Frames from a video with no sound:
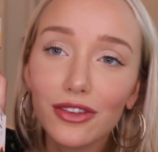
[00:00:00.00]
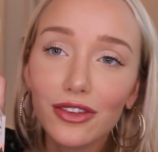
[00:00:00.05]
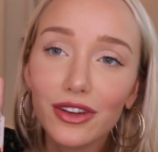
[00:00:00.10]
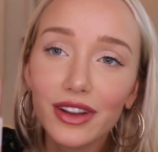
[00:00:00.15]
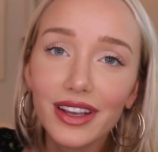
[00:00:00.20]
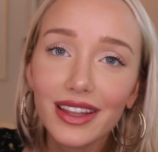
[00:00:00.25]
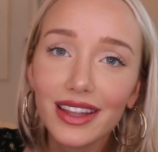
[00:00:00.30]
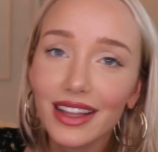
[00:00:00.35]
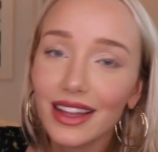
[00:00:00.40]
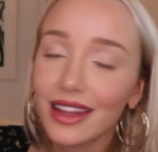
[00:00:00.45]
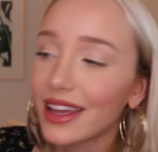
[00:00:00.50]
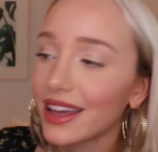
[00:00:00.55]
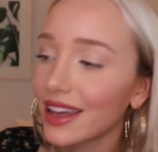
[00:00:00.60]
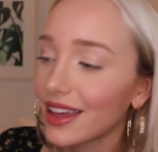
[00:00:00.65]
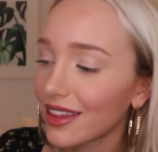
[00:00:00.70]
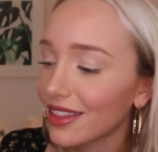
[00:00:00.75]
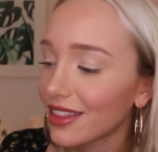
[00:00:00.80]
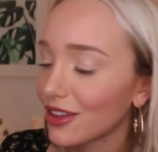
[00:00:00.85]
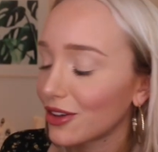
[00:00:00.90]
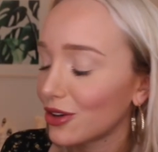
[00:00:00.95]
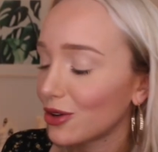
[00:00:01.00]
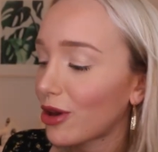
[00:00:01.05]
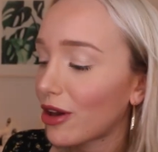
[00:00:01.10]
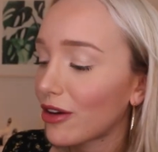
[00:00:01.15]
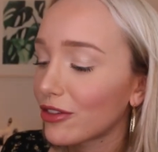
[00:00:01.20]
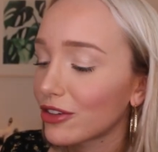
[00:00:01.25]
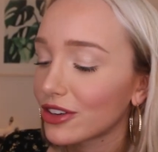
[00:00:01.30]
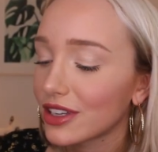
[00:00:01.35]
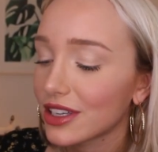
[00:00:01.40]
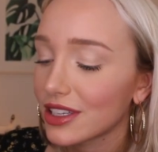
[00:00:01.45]
Really like
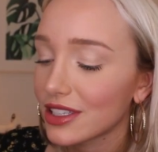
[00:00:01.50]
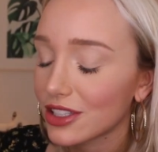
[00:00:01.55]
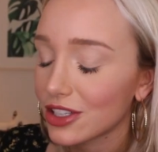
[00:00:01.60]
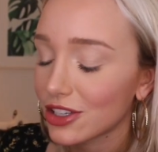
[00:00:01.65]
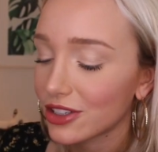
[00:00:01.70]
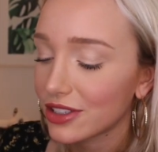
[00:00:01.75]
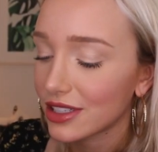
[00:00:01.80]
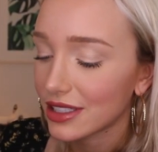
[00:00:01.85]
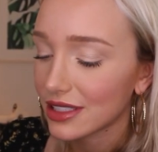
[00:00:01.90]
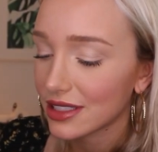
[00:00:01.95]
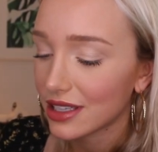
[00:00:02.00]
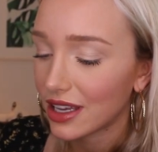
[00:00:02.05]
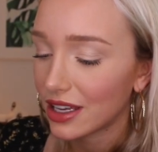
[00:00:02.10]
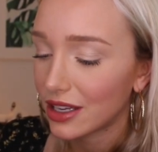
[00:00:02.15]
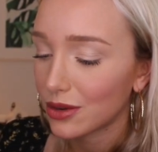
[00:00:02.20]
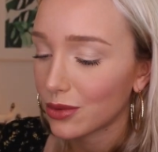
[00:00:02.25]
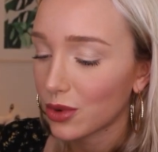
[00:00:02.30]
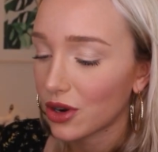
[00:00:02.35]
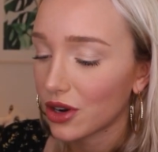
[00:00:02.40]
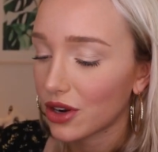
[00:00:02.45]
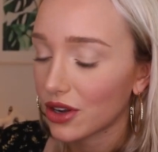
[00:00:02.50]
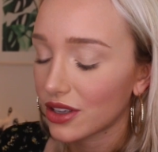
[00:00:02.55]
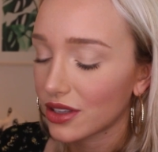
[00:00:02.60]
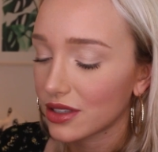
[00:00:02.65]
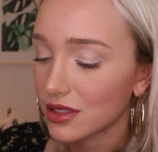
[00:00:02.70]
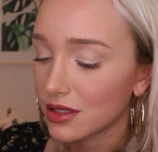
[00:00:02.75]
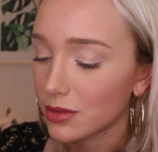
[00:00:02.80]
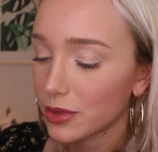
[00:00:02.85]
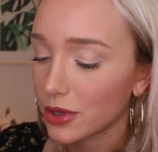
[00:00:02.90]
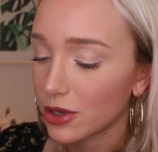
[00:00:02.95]
whoever does their design work.
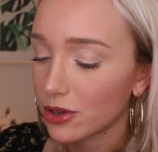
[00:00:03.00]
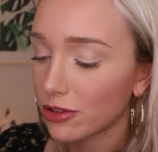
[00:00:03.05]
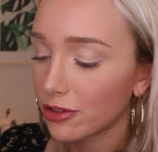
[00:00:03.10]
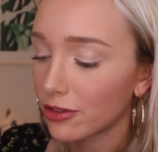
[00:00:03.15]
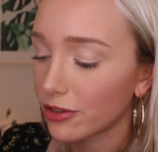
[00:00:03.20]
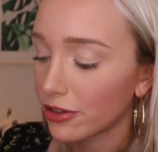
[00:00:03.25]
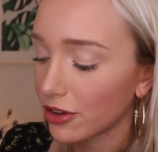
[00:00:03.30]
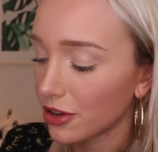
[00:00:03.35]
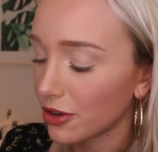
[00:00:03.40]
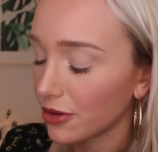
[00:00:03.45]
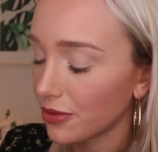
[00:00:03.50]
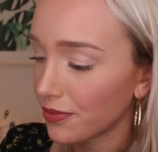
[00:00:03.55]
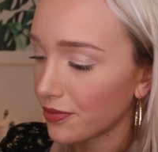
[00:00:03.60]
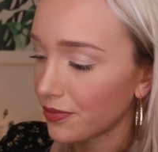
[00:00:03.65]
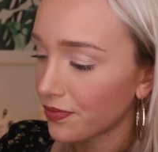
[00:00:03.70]
It's beautiful.